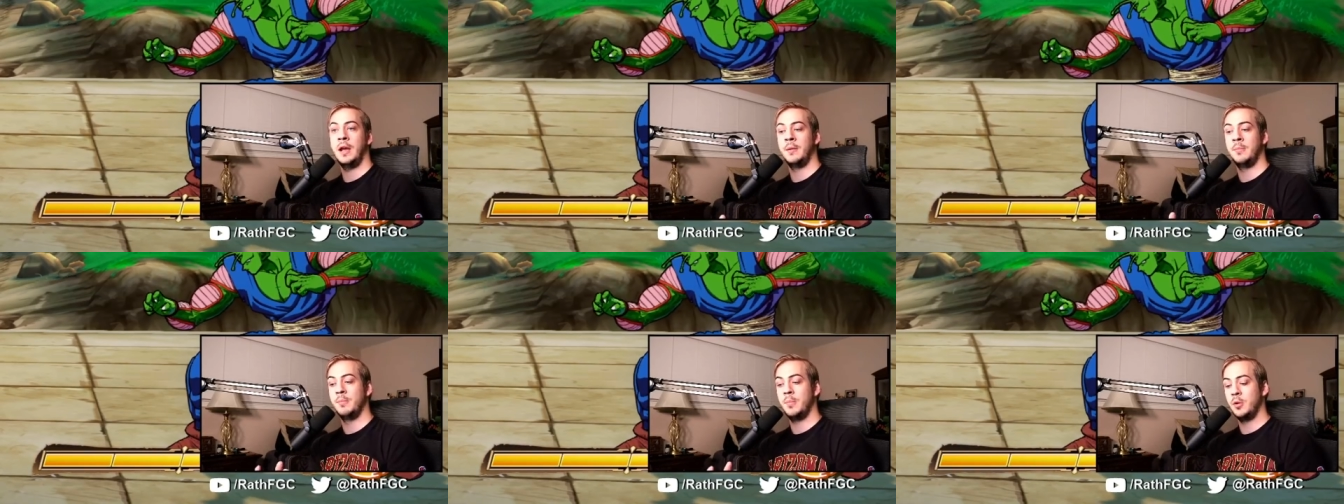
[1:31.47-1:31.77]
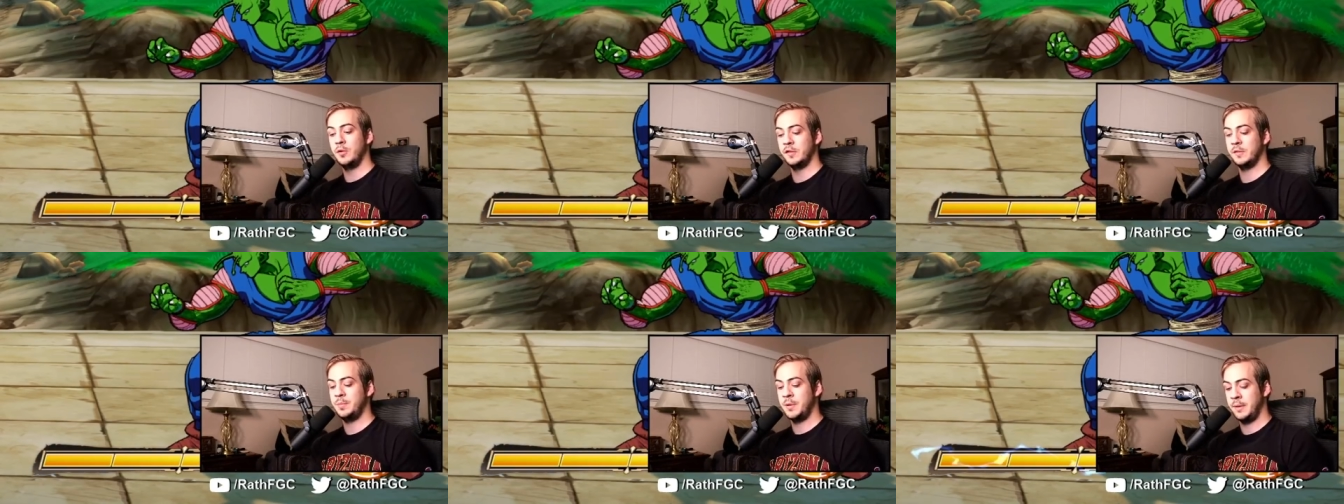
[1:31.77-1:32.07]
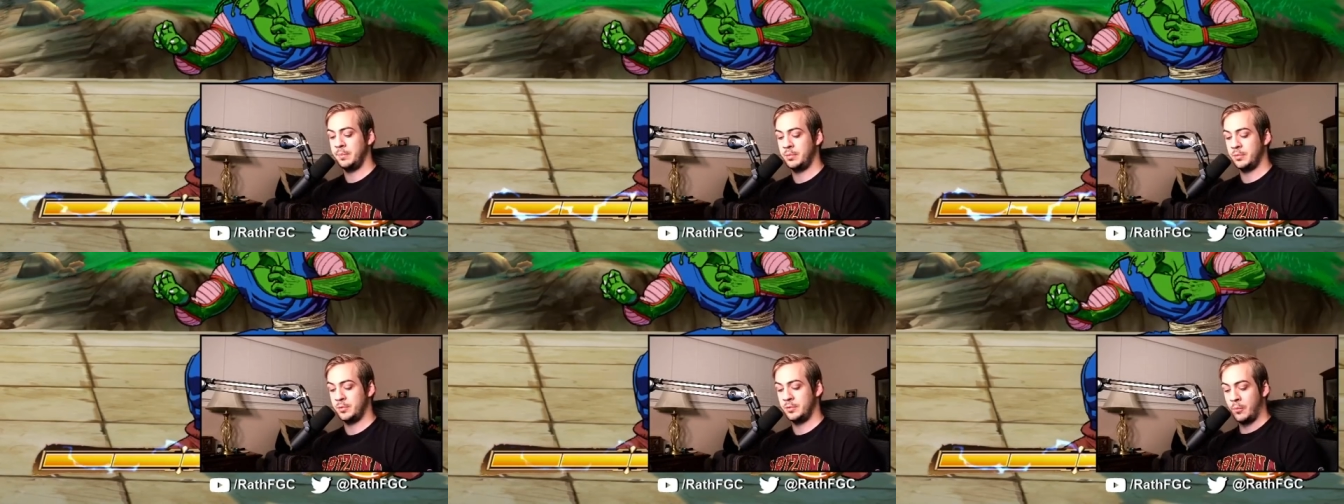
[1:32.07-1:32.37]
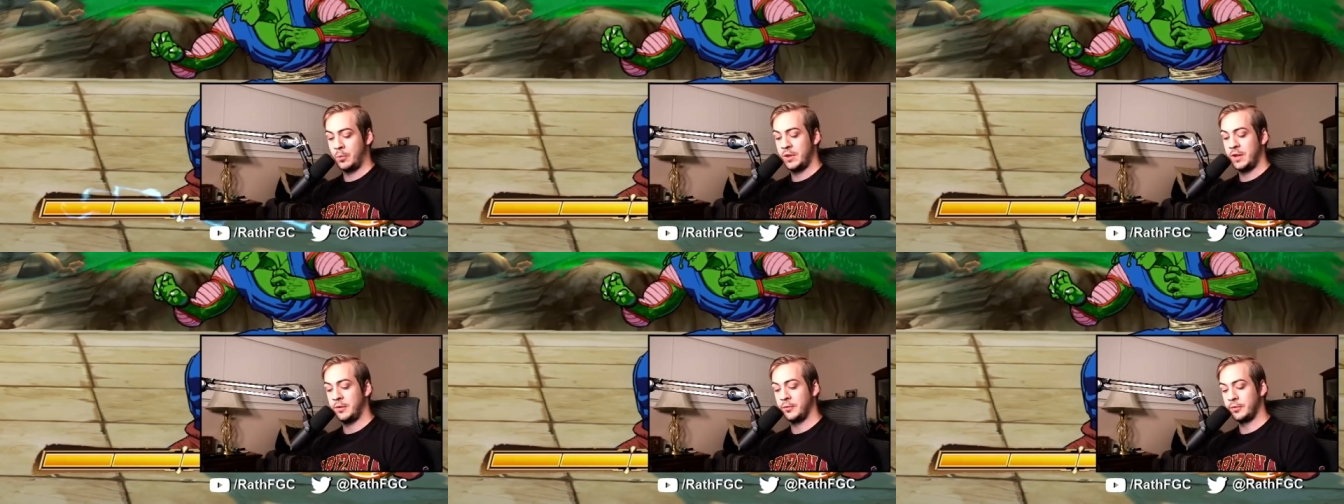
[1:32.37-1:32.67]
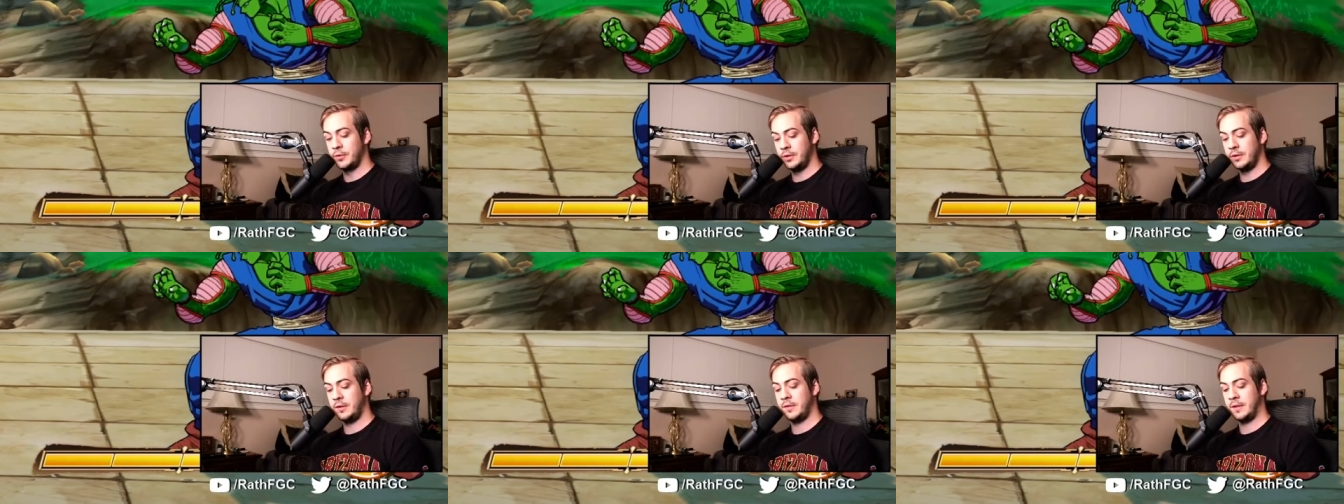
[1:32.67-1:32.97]
And most people, when they
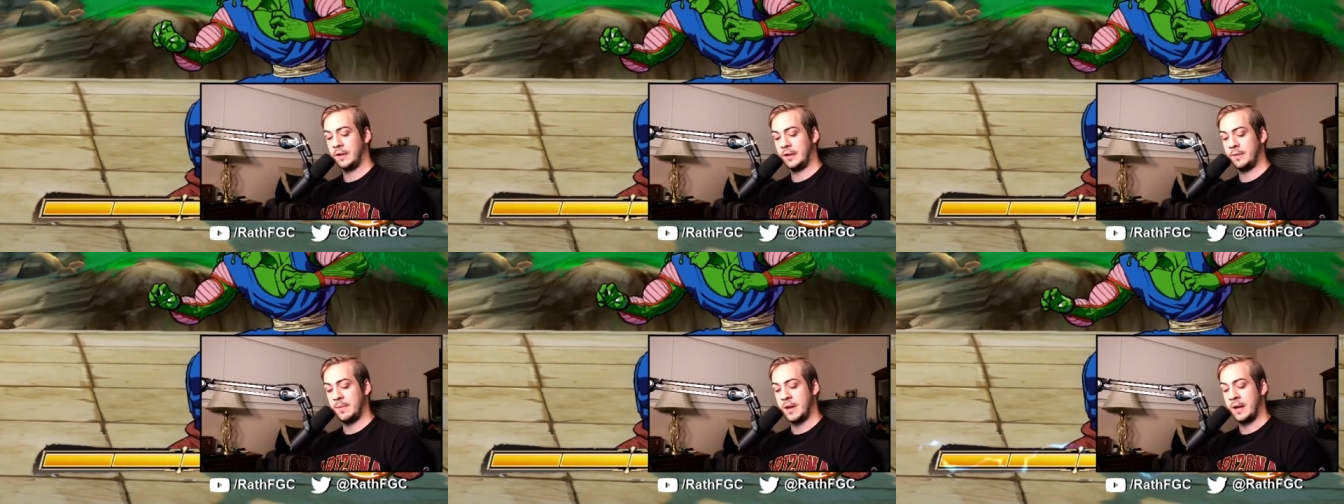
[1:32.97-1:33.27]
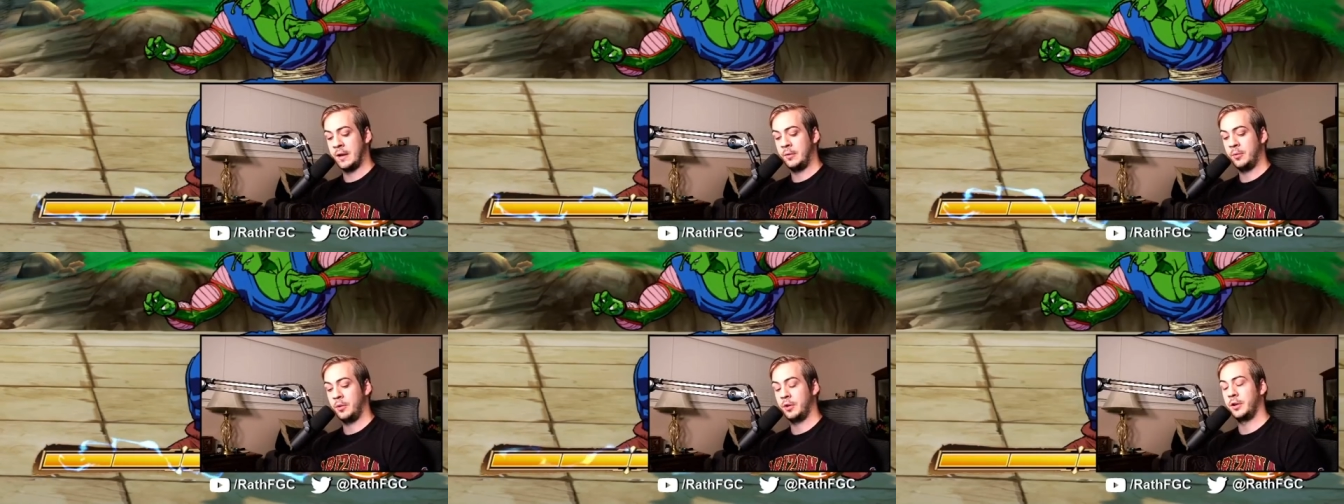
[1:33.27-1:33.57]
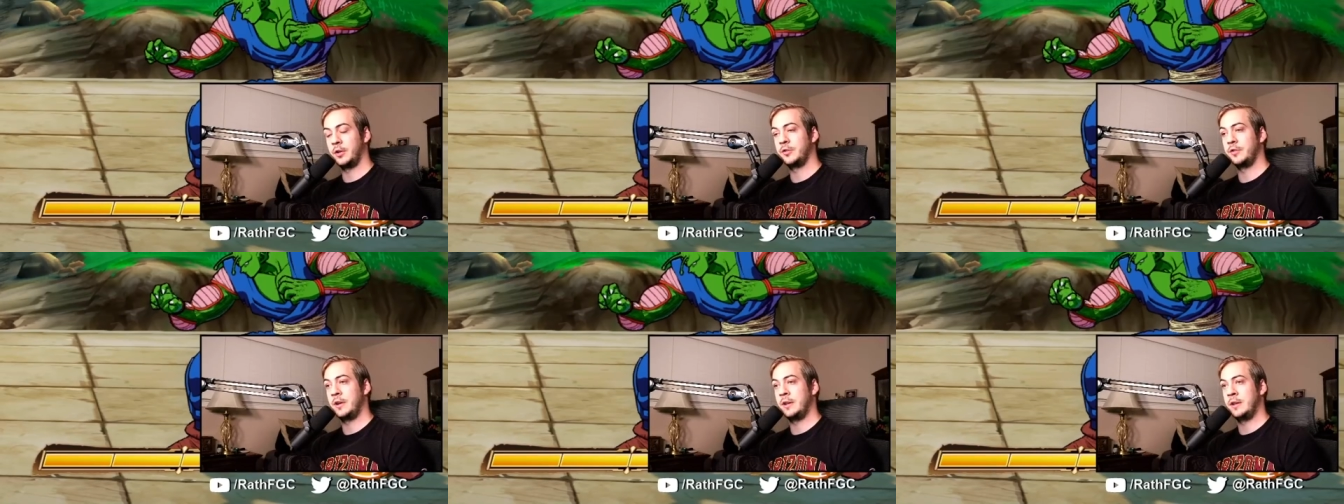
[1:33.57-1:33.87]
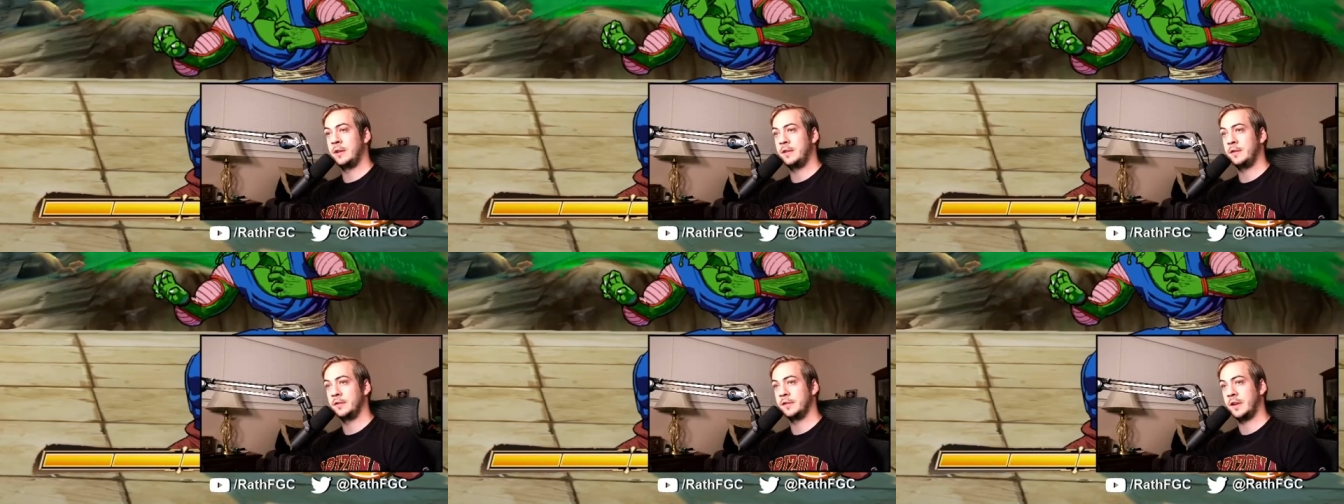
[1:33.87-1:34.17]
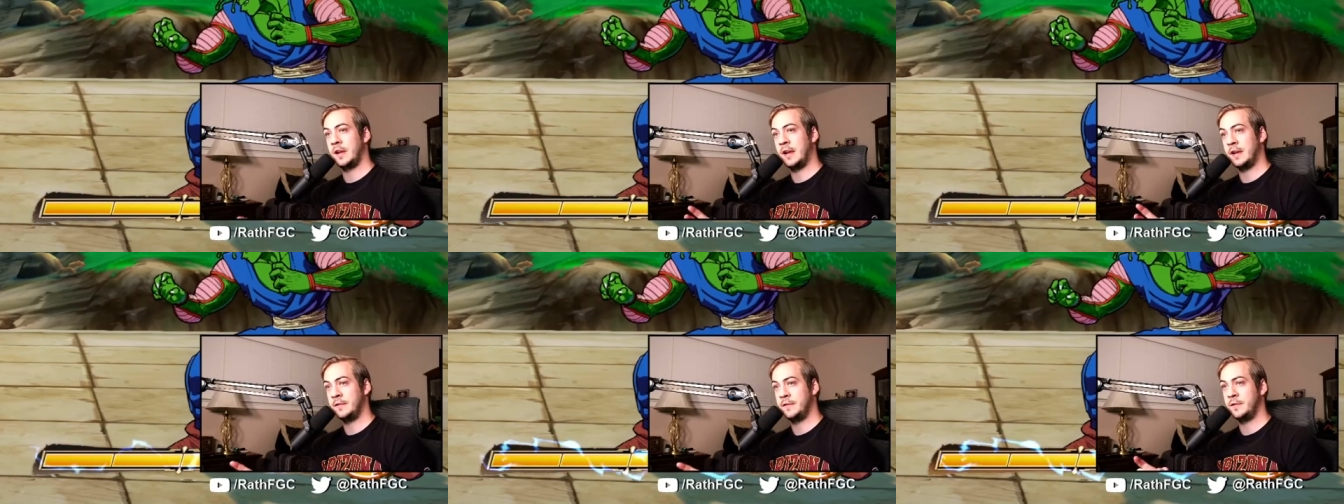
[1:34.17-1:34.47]
really think about it, would agree that there's a
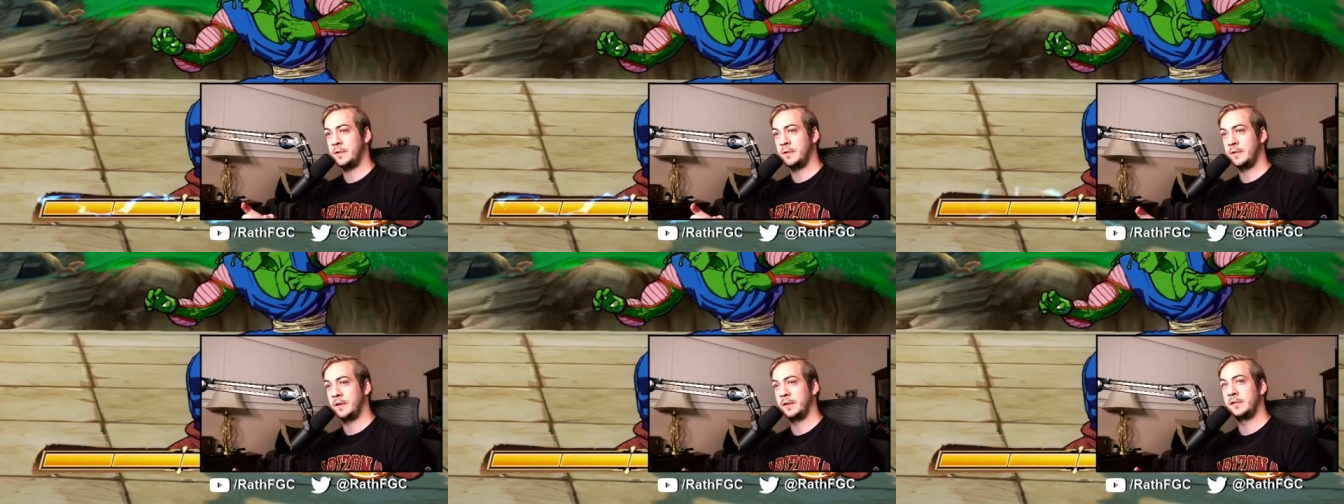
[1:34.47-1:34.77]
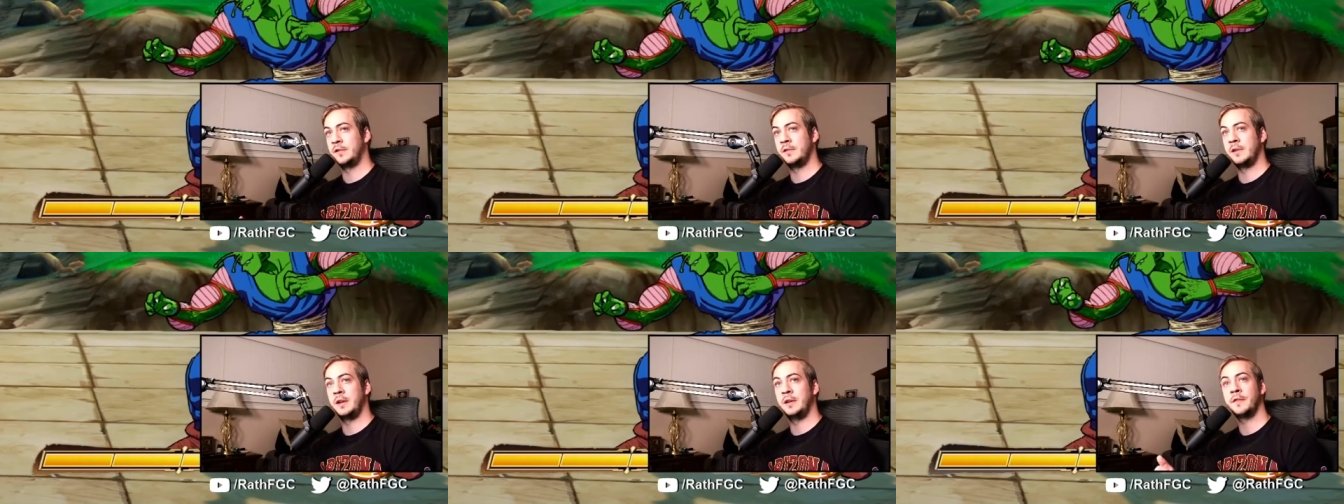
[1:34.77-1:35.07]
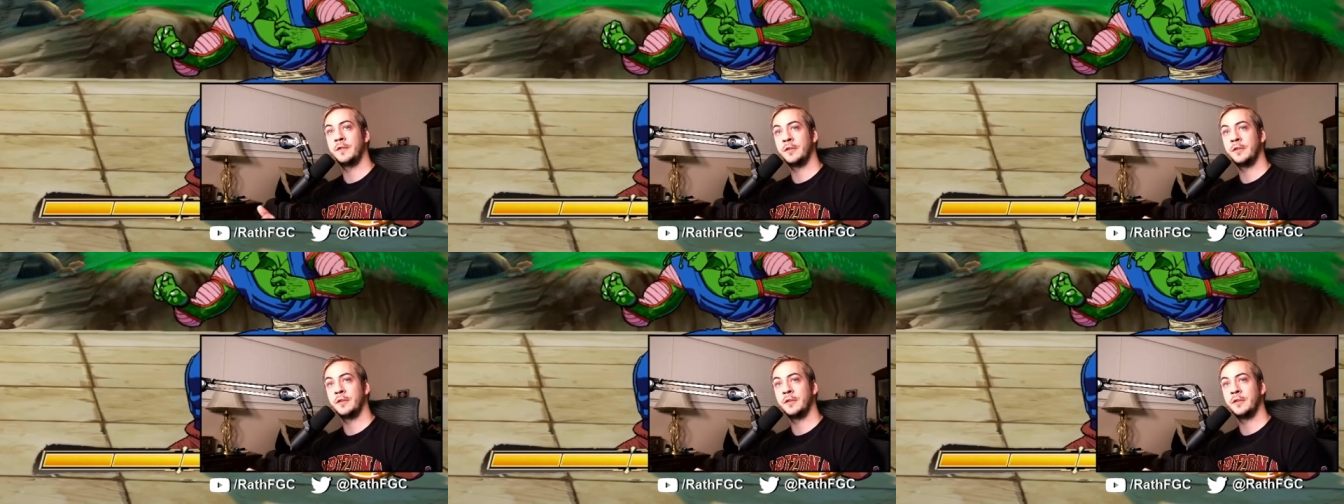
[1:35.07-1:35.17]
handful of things you need.